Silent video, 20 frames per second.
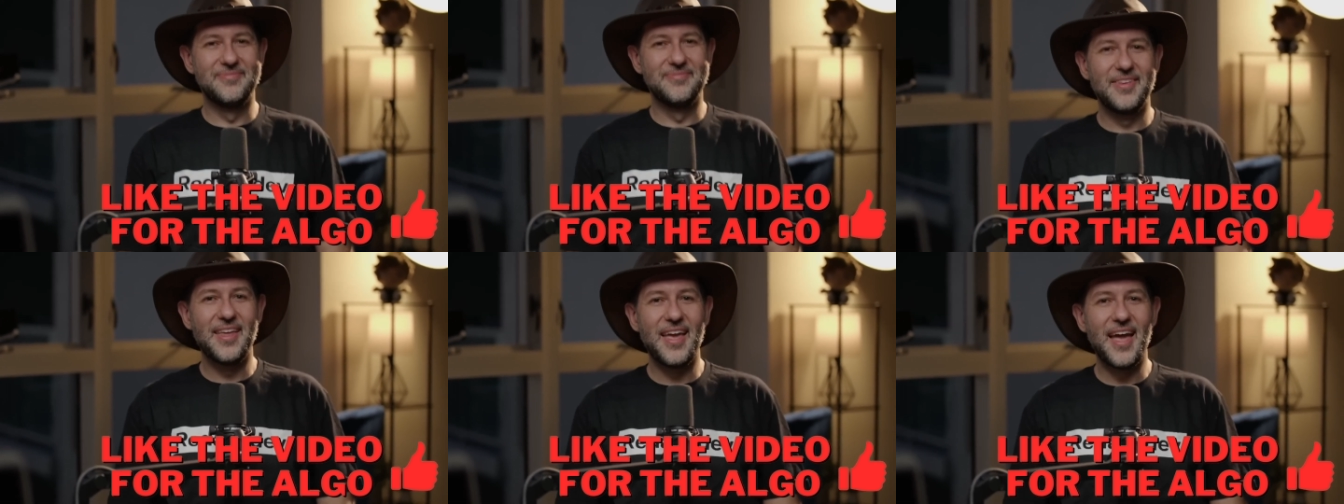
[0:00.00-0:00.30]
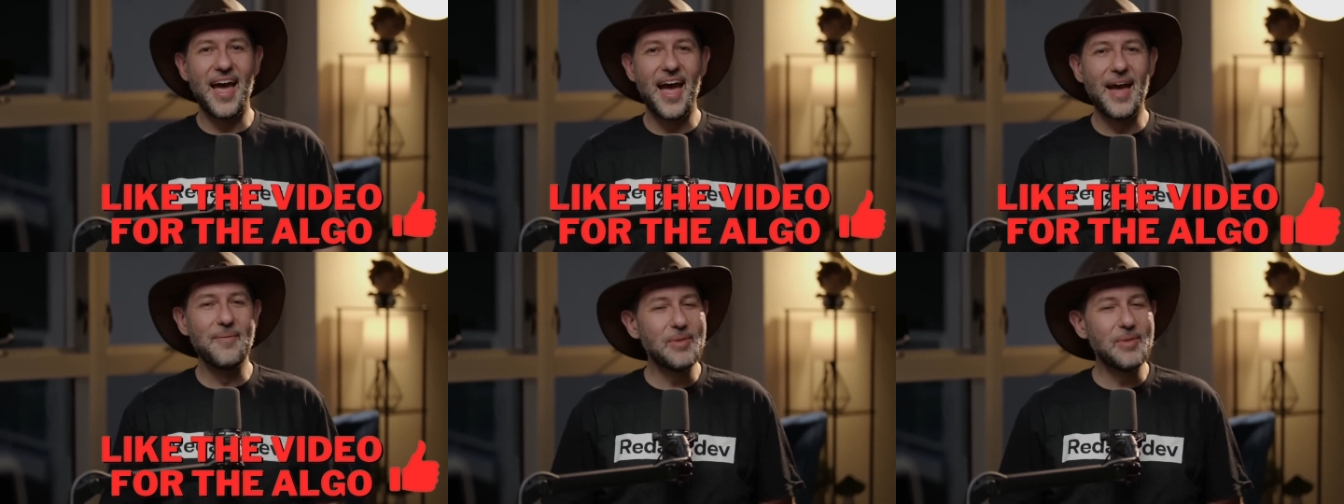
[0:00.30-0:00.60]

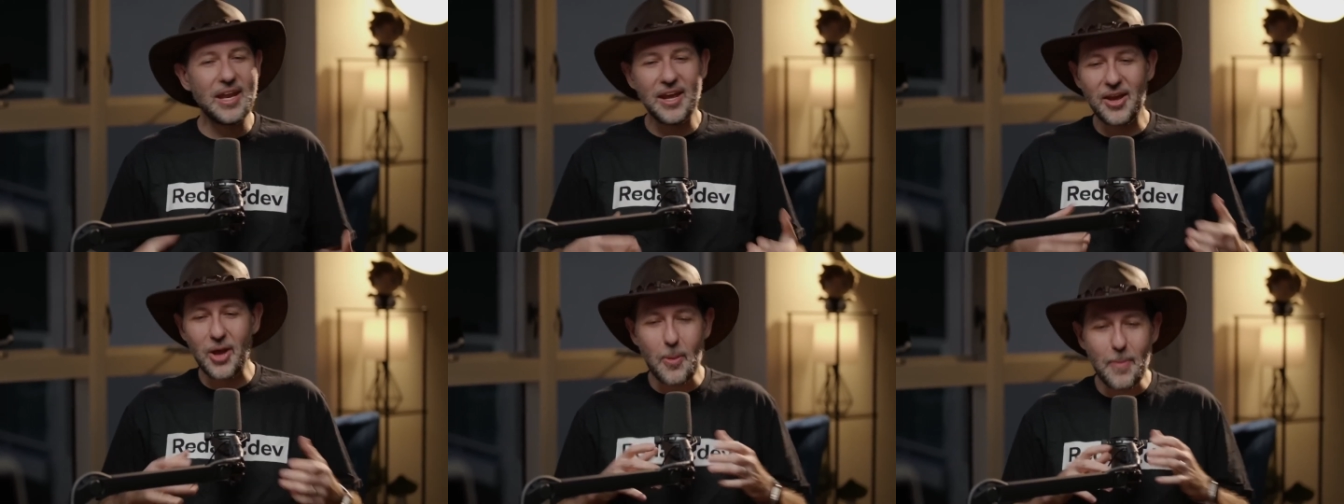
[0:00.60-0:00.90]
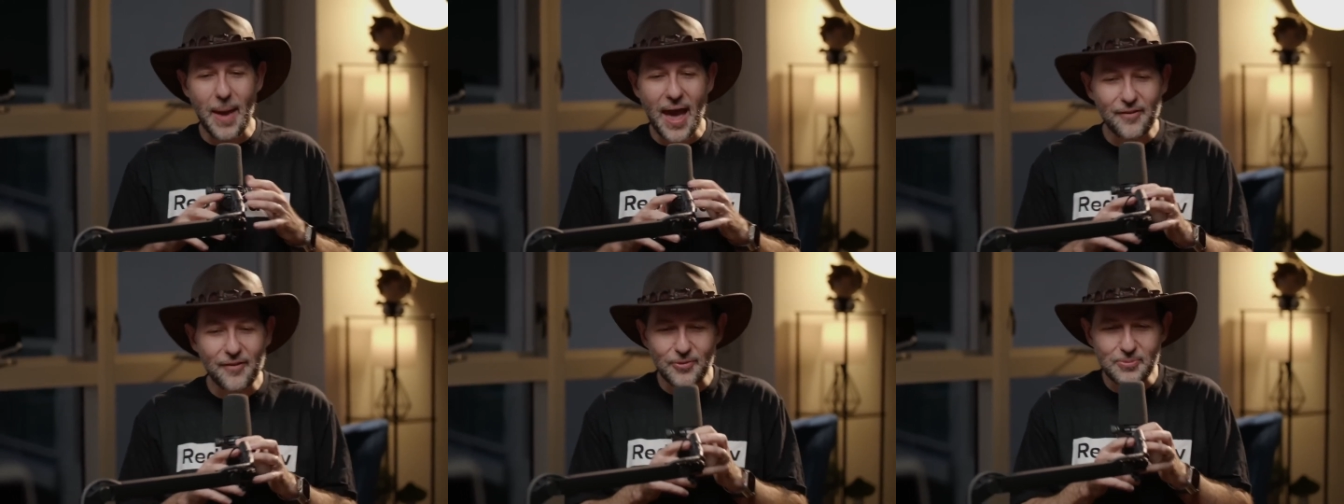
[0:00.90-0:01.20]
I'm going to go
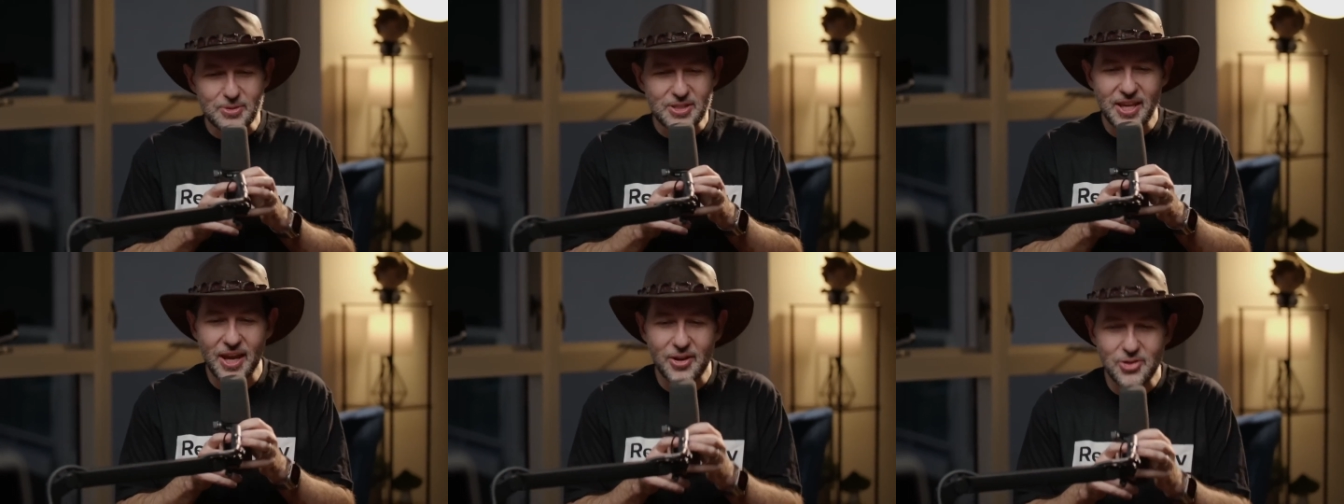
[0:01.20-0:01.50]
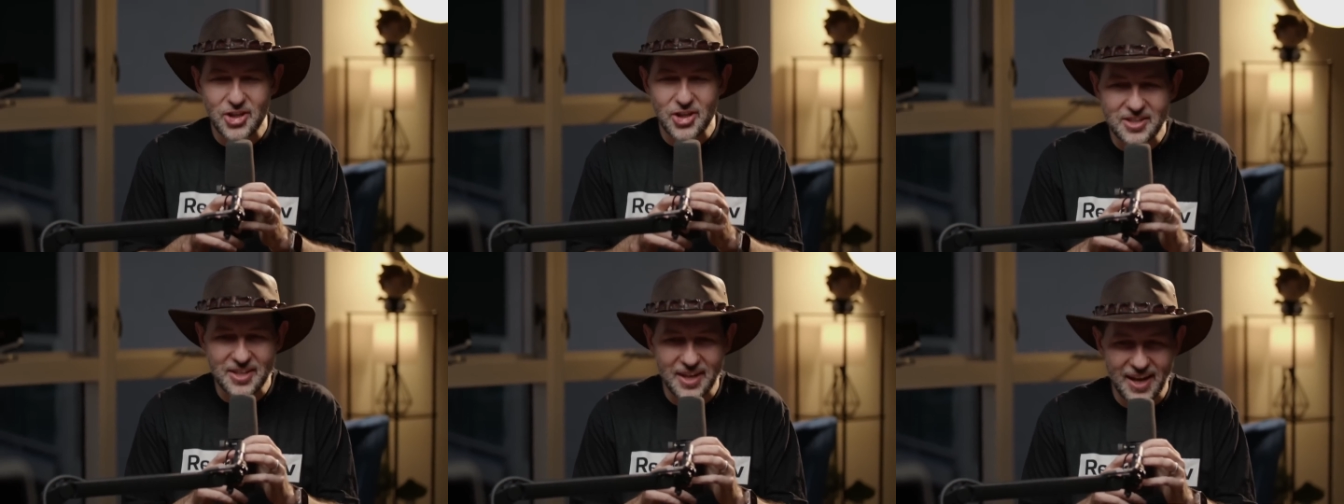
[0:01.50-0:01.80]
back from
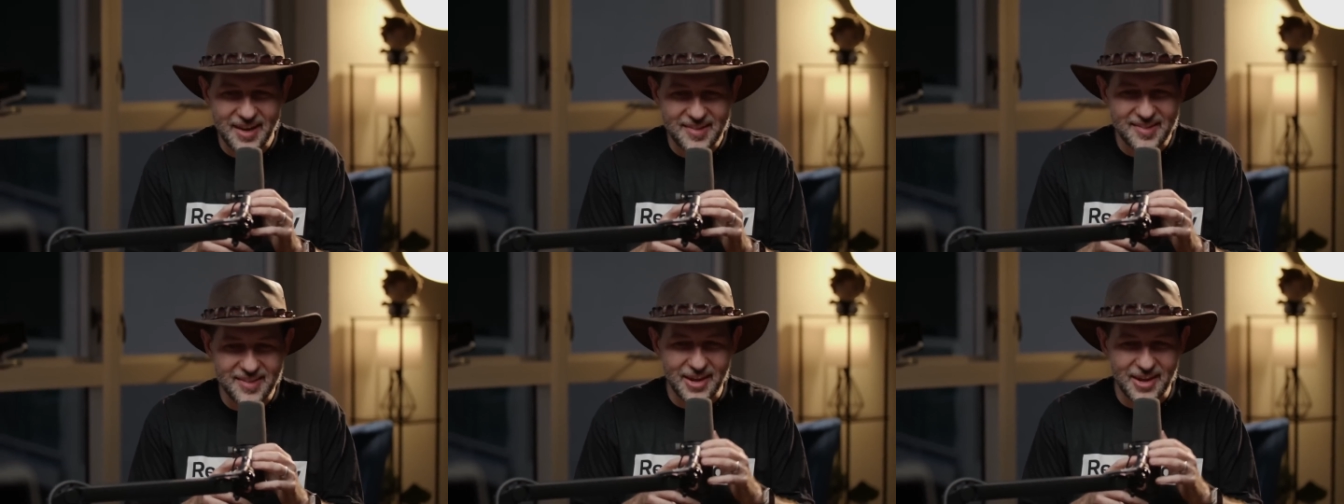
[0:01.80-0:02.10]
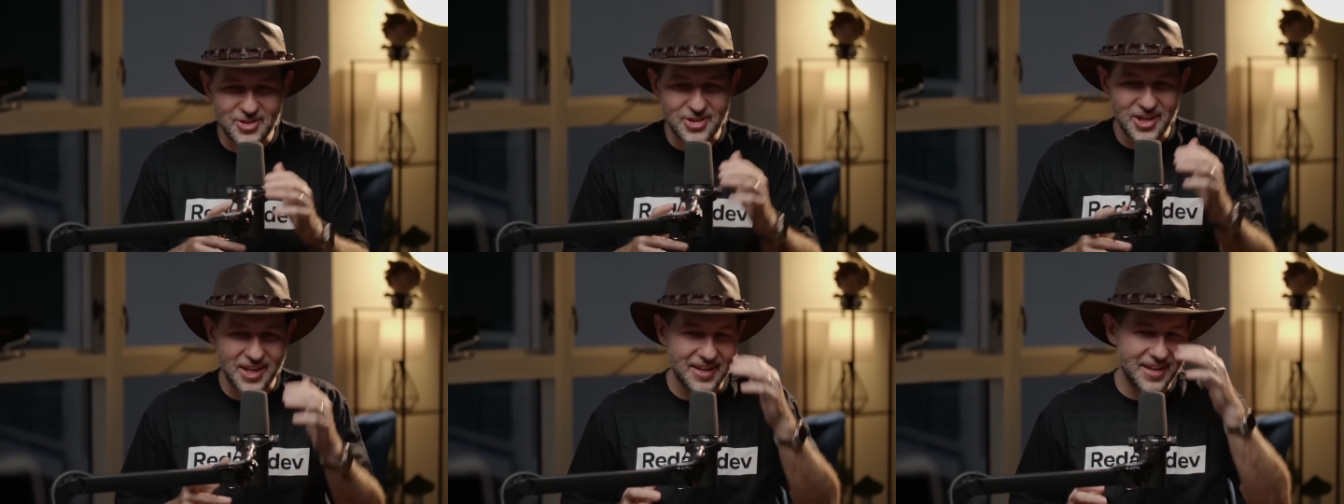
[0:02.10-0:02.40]
slouching to not
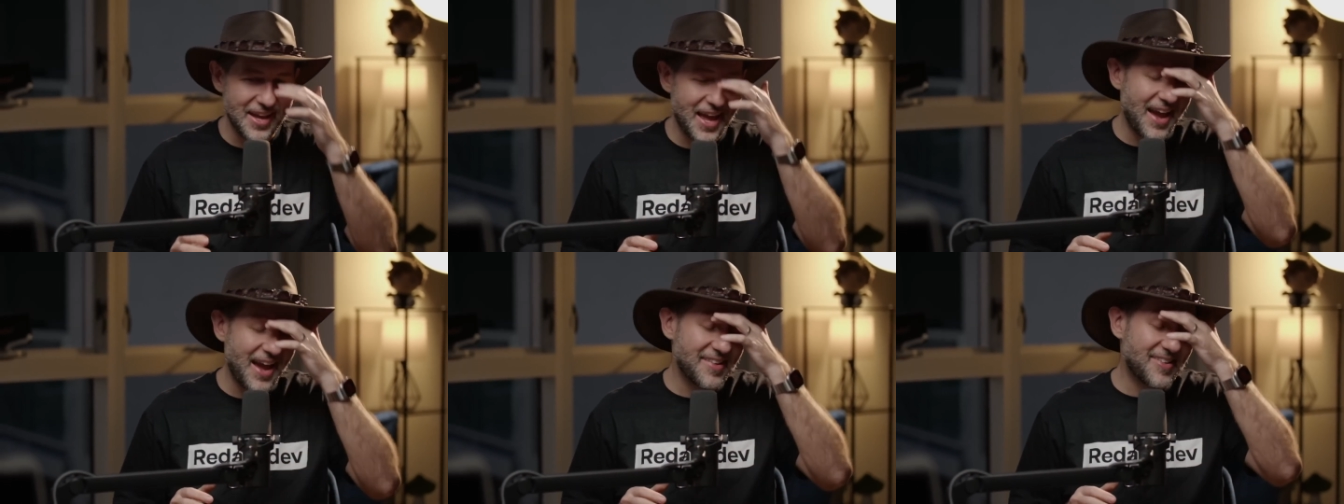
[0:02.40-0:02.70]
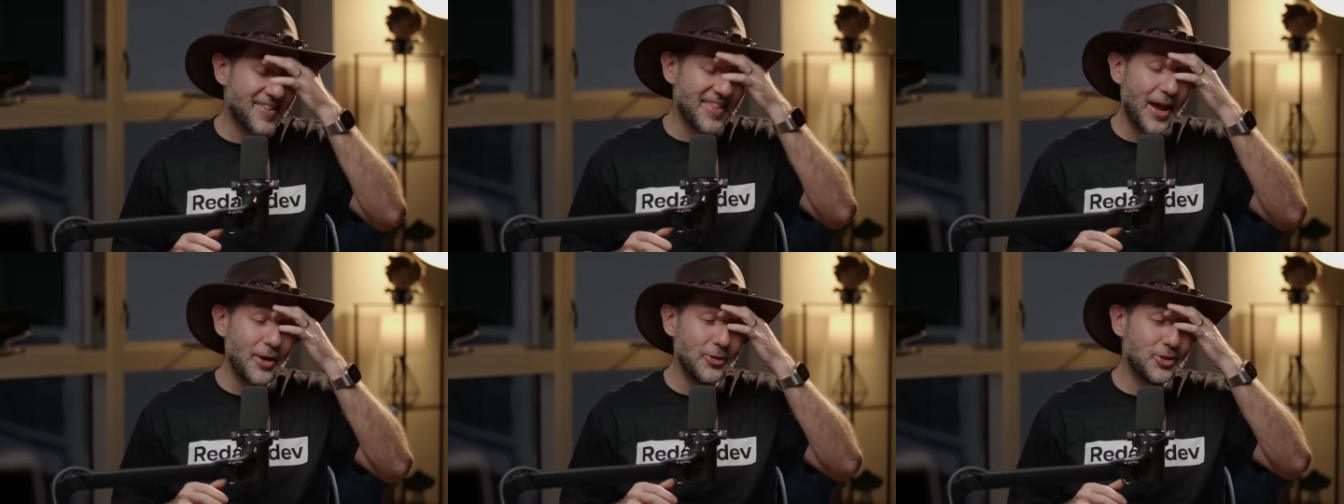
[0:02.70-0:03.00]
slouching. I
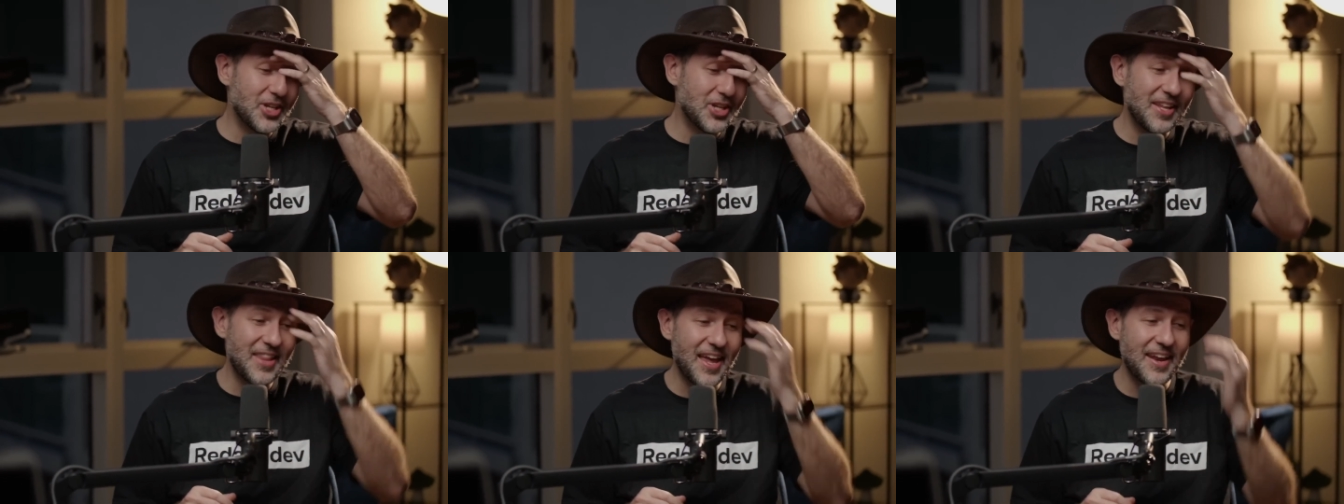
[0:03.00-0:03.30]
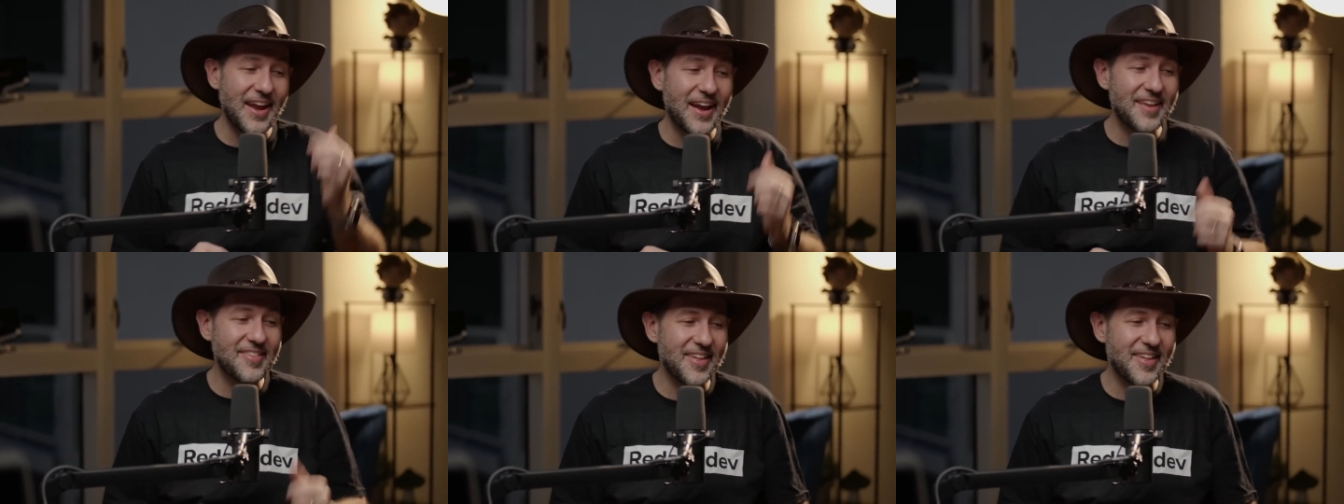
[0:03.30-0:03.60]
slouch and then
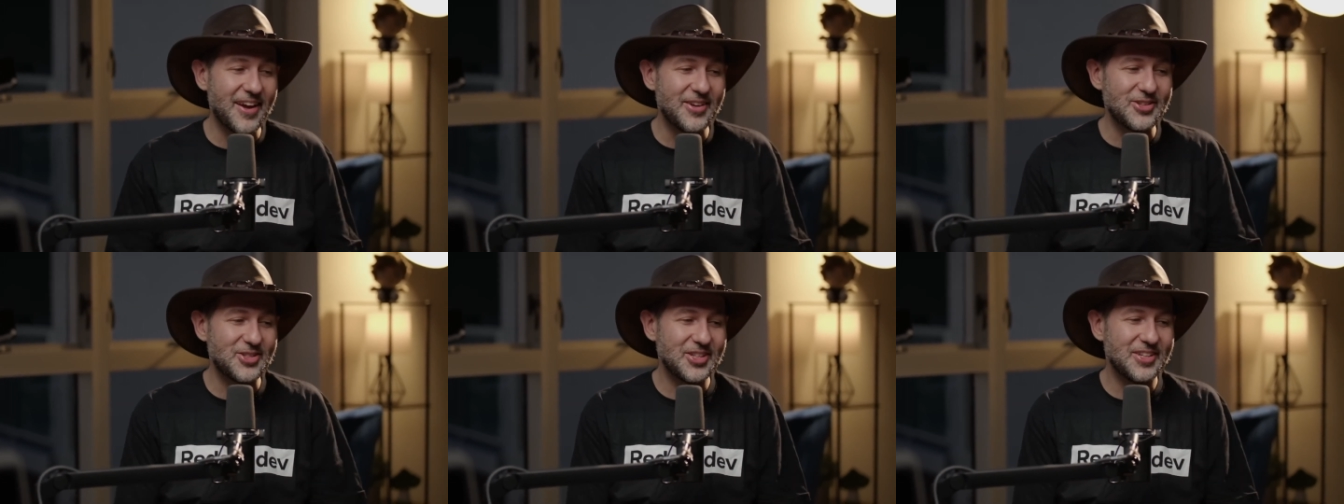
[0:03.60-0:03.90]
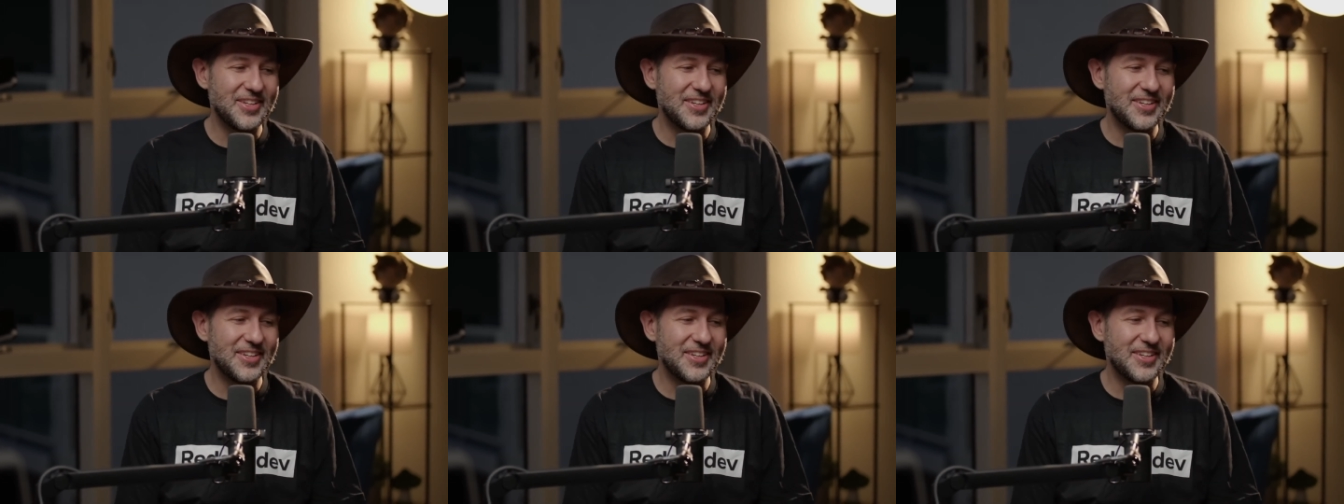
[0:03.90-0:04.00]
not slouch.